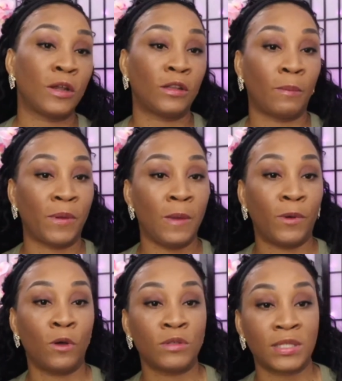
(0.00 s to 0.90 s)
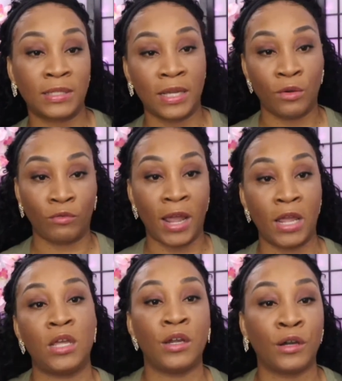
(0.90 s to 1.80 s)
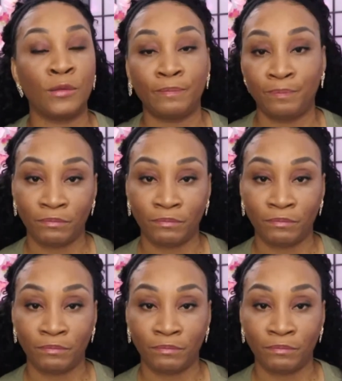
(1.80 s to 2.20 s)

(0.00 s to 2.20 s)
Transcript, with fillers: the people sitting right here